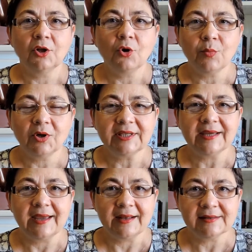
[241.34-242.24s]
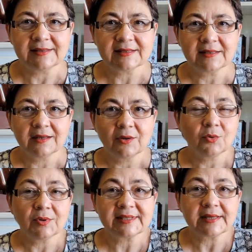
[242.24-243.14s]
Nobody else
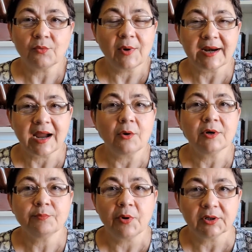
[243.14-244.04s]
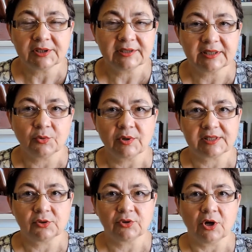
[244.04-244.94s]
was aware how important it
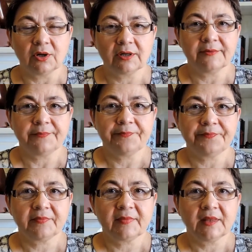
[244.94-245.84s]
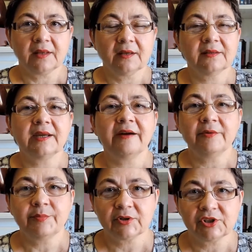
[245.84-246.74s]
was to talk. The
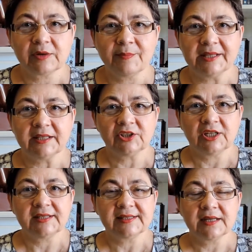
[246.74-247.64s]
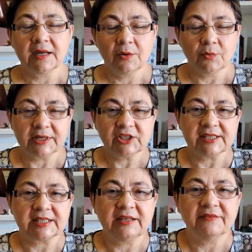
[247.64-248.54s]
other project managers were
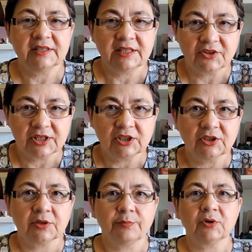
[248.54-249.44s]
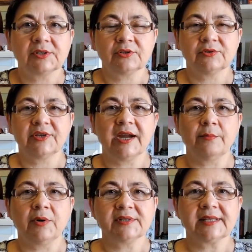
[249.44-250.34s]
just giving the written reports to
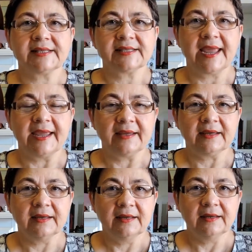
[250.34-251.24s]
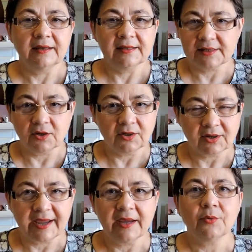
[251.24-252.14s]
their boss saying, it's all
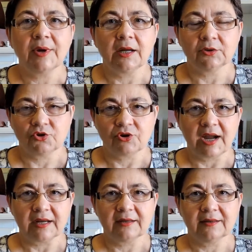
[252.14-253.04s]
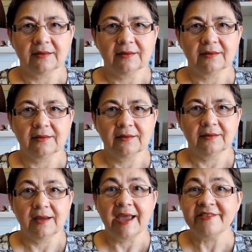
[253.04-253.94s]
okay, we're on track.
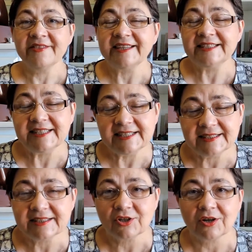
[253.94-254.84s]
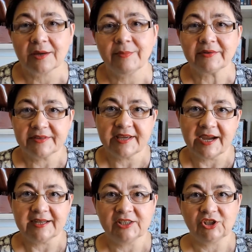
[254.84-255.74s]
And they didn't talk about
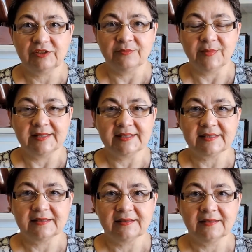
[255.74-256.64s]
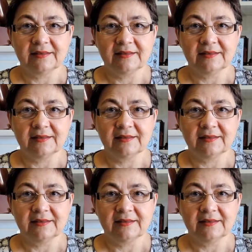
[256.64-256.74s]
their achievements.